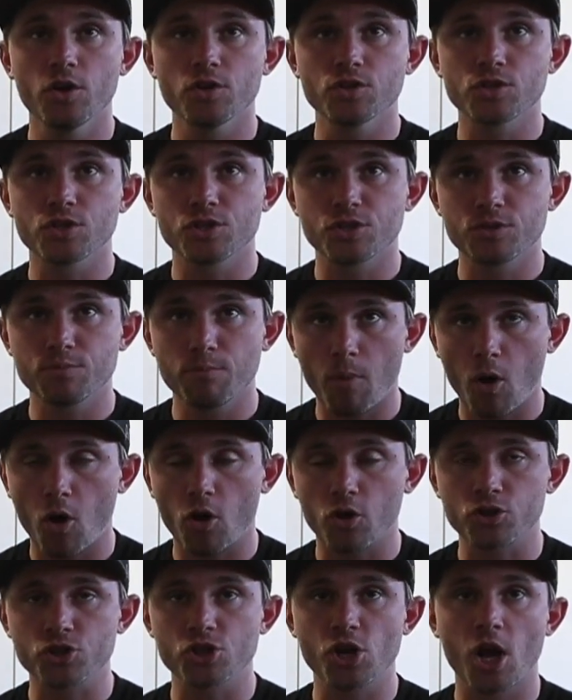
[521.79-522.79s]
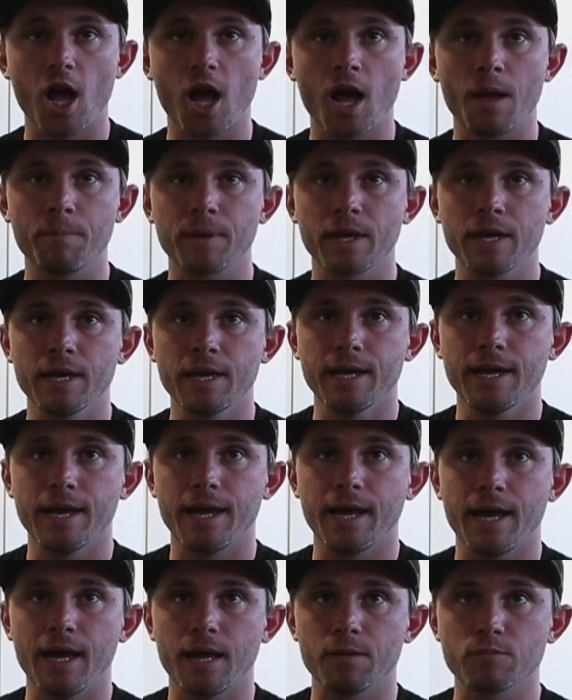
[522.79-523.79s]
Small chop,
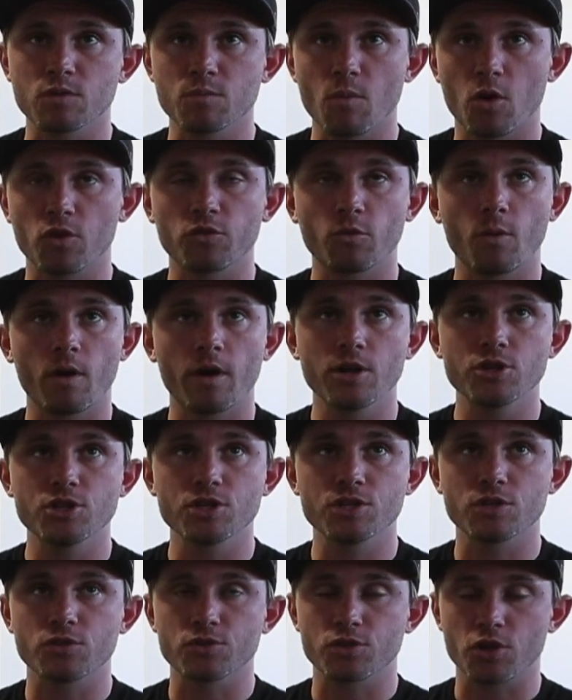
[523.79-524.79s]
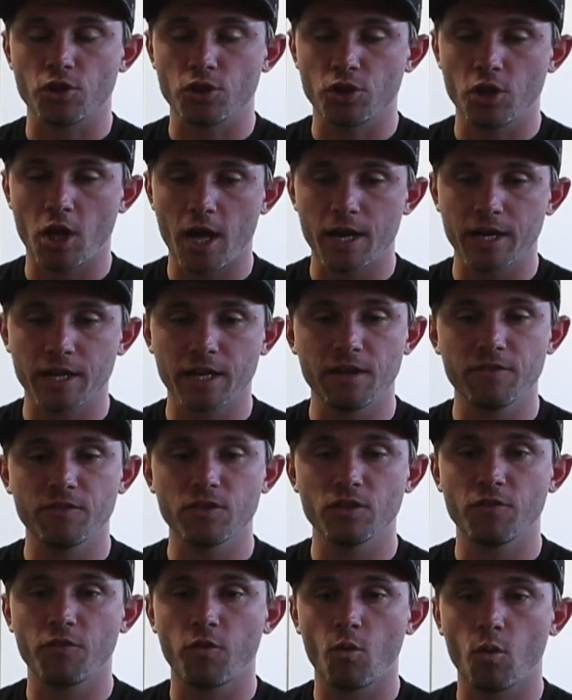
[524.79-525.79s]
small square edges, there's a lot of give
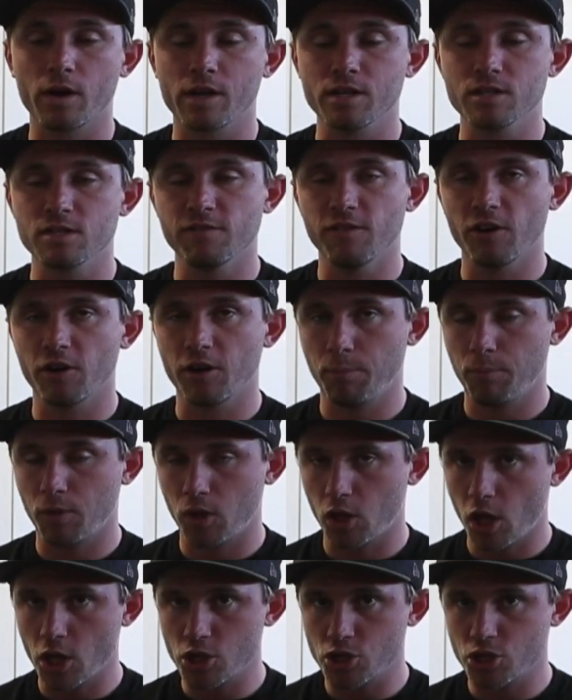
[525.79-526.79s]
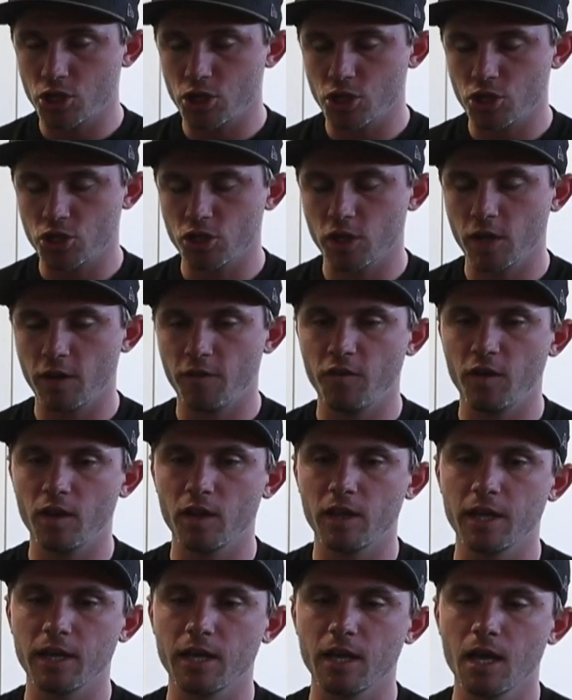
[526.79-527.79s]
in the fork. It's very plush initially
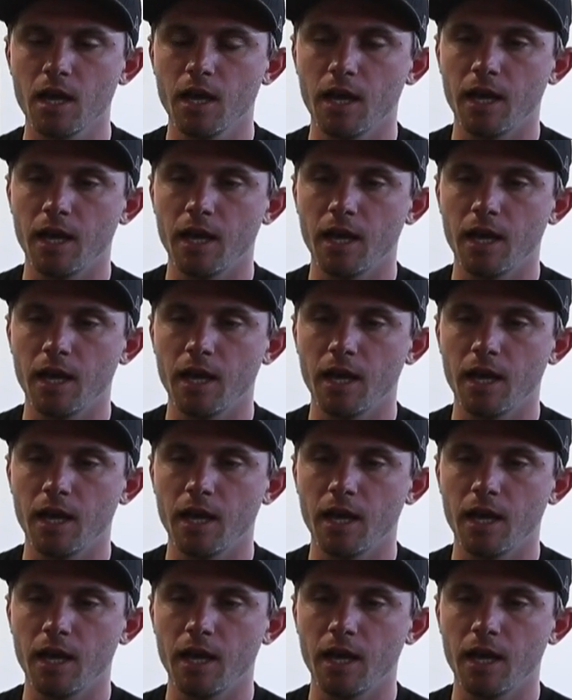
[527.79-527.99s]
feeling.